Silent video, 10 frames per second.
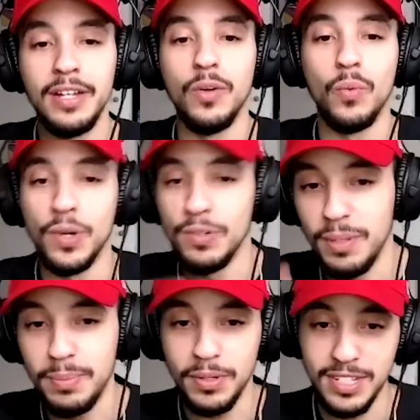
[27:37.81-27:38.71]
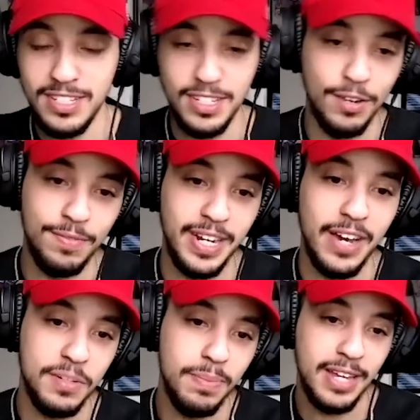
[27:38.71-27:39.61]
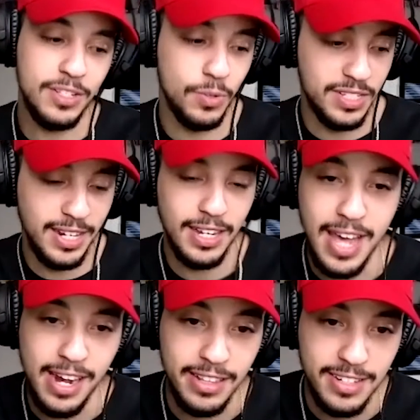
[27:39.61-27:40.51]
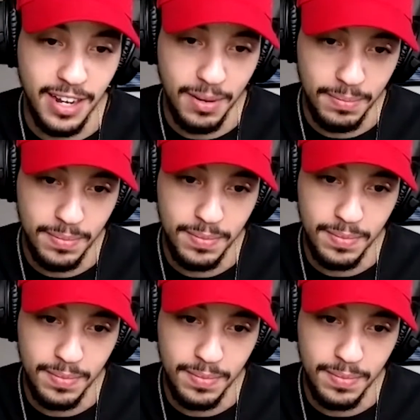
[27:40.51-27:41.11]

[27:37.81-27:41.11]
the world rebuilt itself and now it's back towards like Aladdin's time.